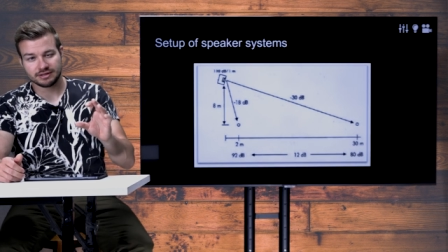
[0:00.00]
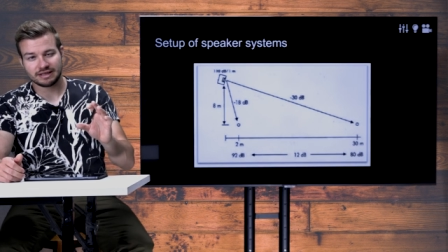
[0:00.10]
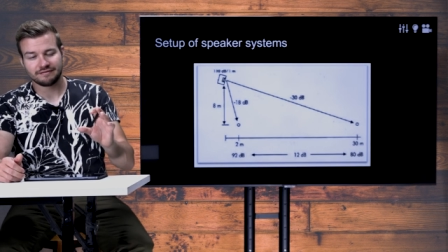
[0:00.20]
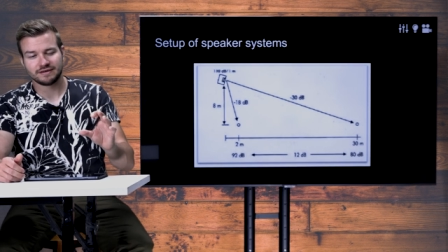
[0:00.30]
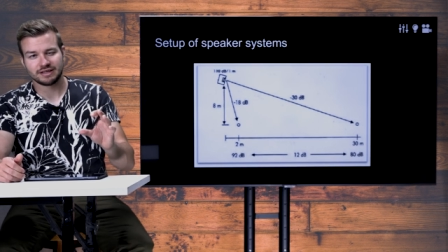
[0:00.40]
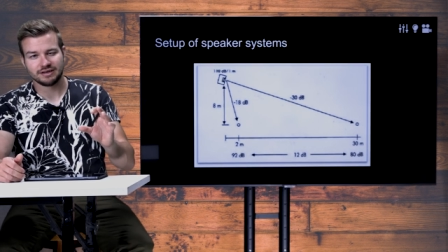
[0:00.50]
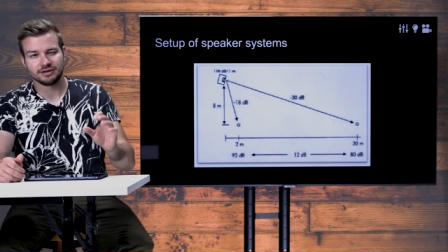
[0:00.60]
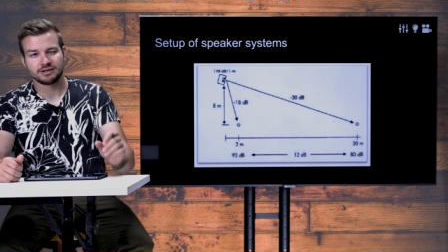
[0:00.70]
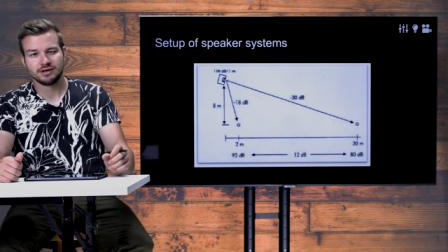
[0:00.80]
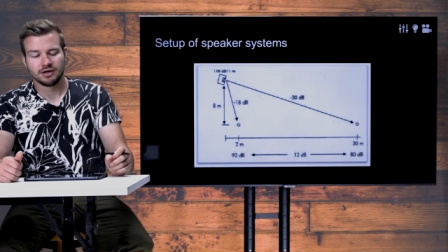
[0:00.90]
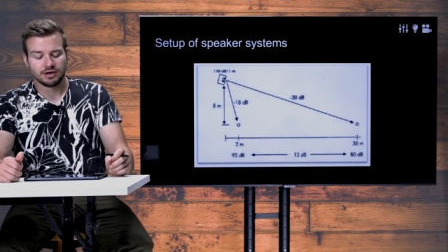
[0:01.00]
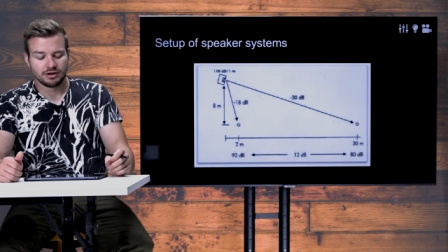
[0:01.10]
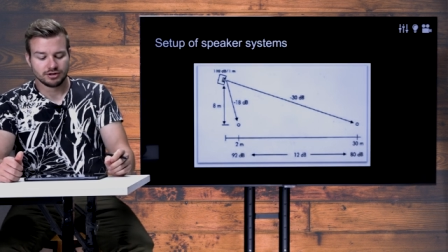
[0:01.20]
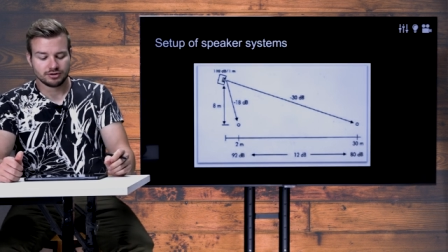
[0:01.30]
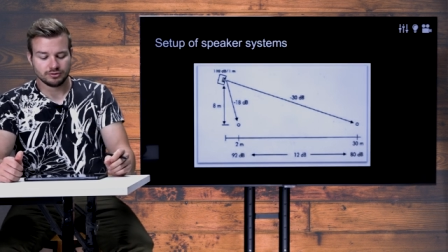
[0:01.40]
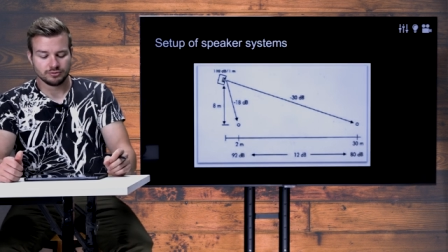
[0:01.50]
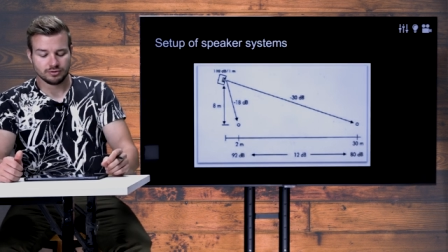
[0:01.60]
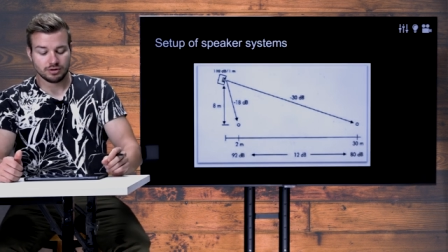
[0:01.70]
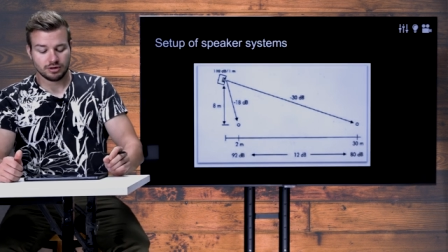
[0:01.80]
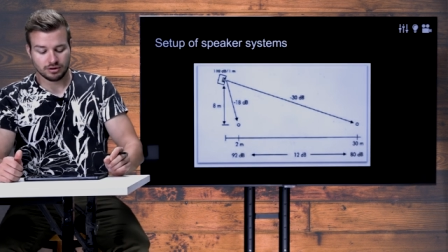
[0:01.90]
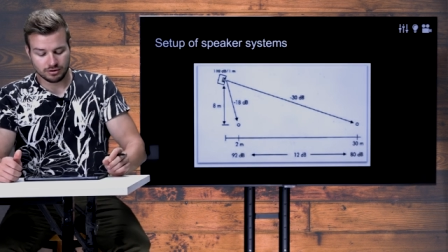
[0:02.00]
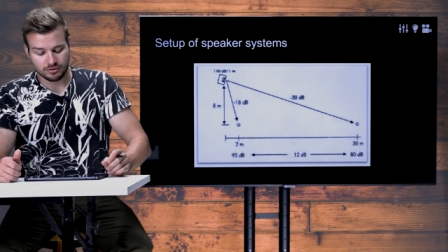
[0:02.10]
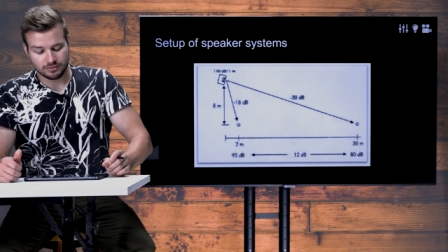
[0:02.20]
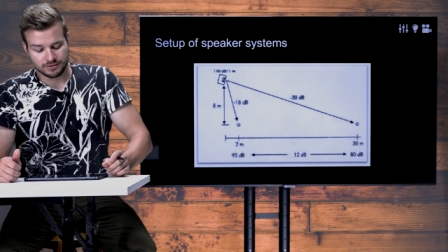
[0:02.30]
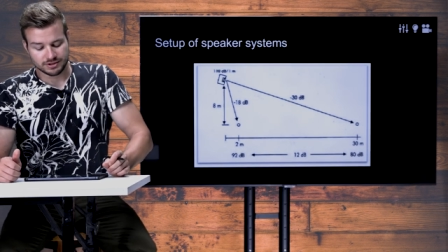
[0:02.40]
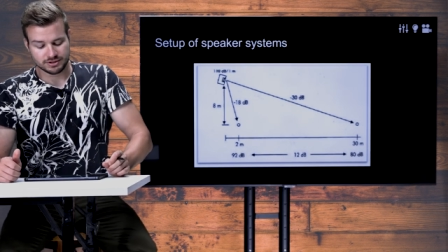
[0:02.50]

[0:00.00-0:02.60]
definitely not too low.